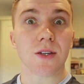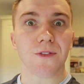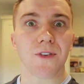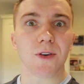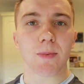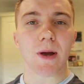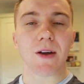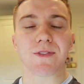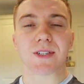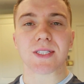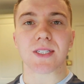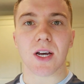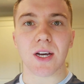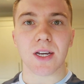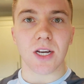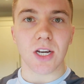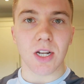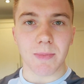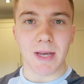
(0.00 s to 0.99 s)
for breakfast,
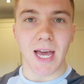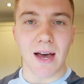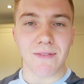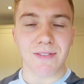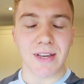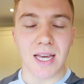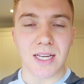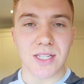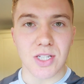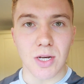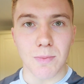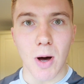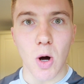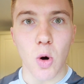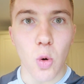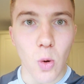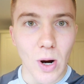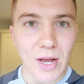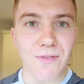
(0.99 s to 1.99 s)
I'm going to be having some
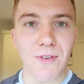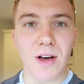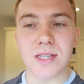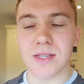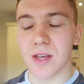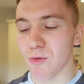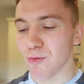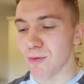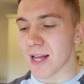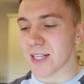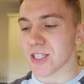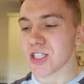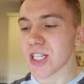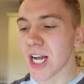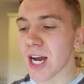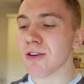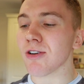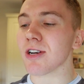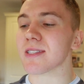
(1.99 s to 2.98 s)
Huevos
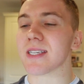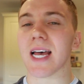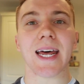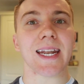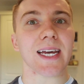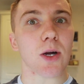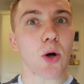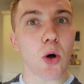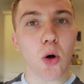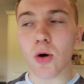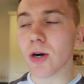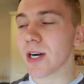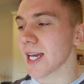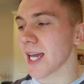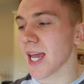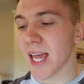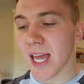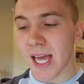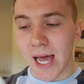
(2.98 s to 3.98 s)
Rancheros, and
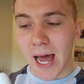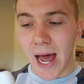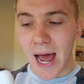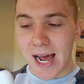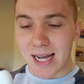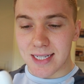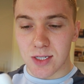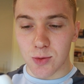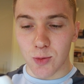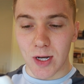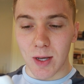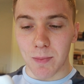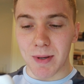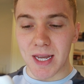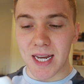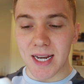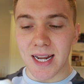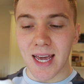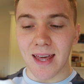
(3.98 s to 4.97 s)
according to
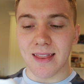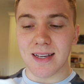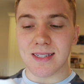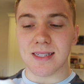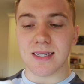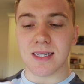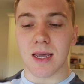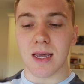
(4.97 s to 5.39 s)
Wikipedia, this is